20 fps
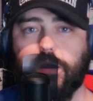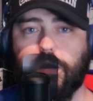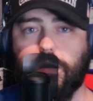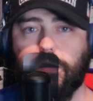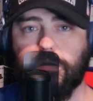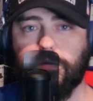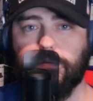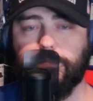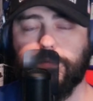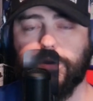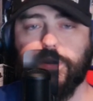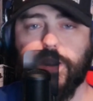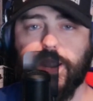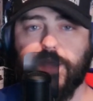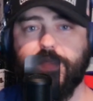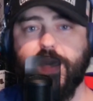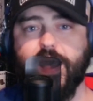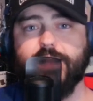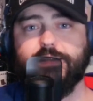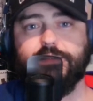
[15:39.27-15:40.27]
armor.
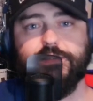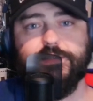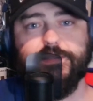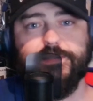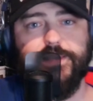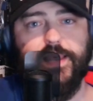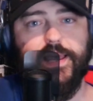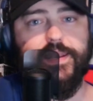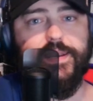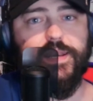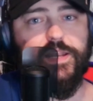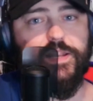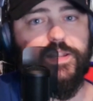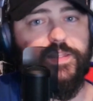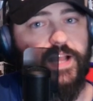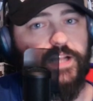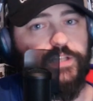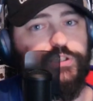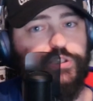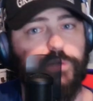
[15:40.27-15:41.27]
And that
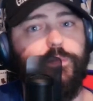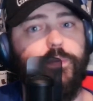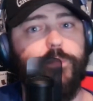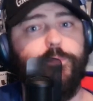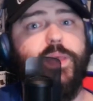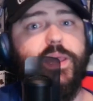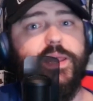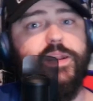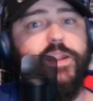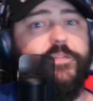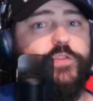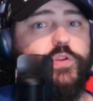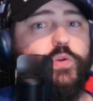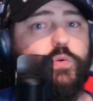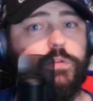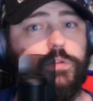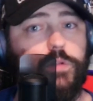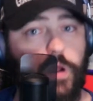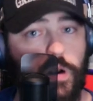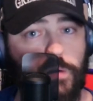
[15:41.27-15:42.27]
should be enough to
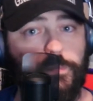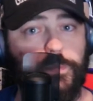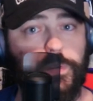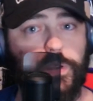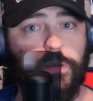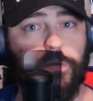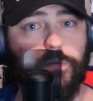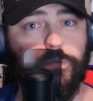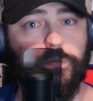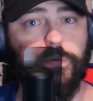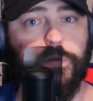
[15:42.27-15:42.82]
alarm you.